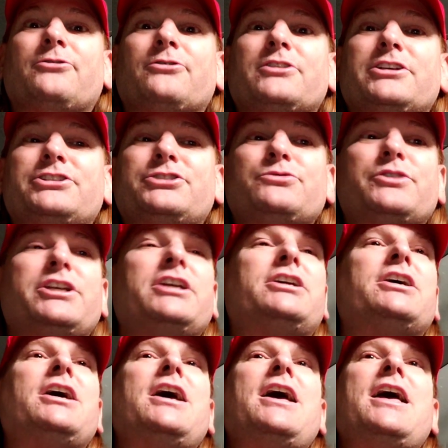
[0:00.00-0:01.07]
for this
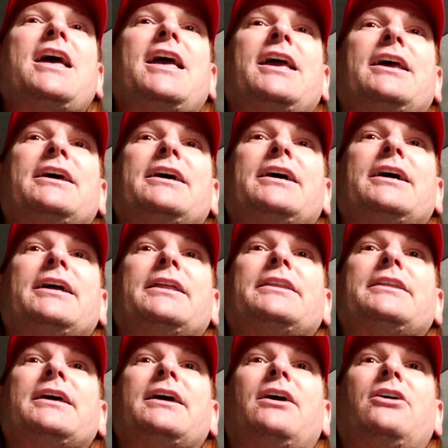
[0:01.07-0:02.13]
week,
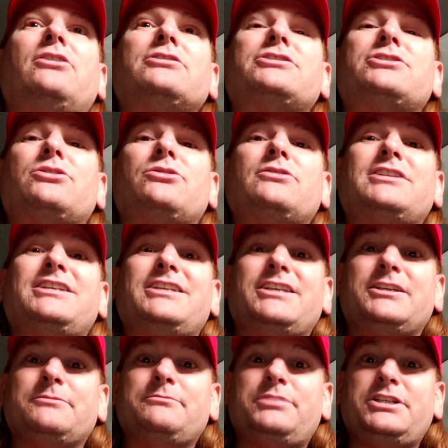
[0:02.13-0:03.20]
and also the
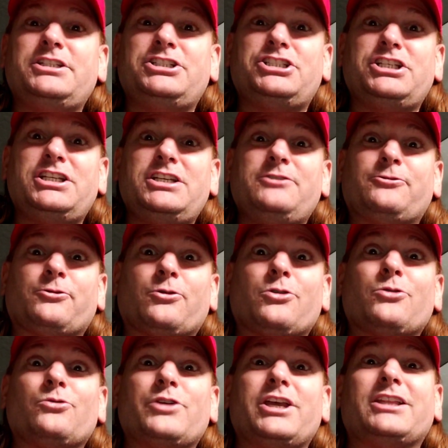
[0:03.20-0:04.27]
MPG for
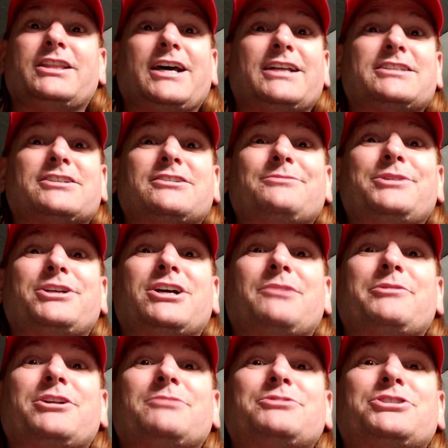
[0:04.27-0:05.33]
the week. That's going to be
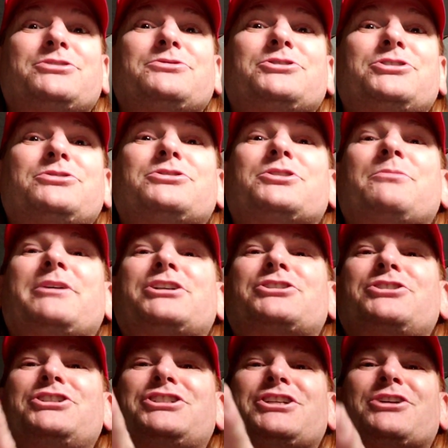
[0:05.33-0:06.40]
coming up soon too, so make
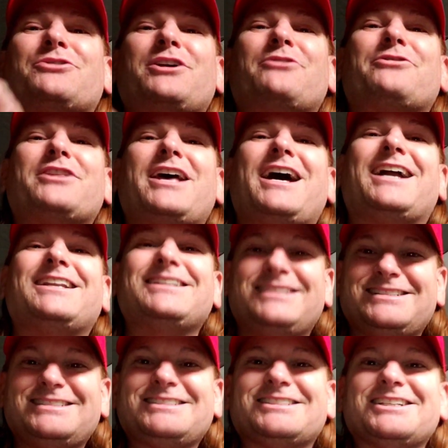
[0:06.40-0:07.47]
sure you stick around for that.
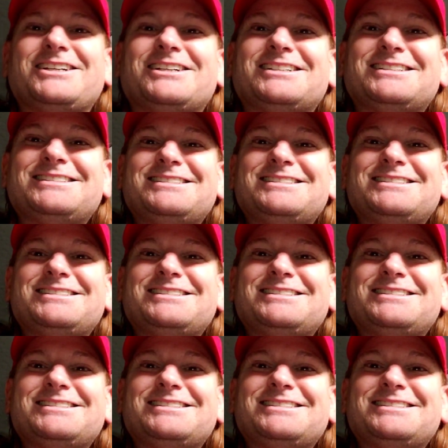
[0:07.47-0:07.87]
See ya.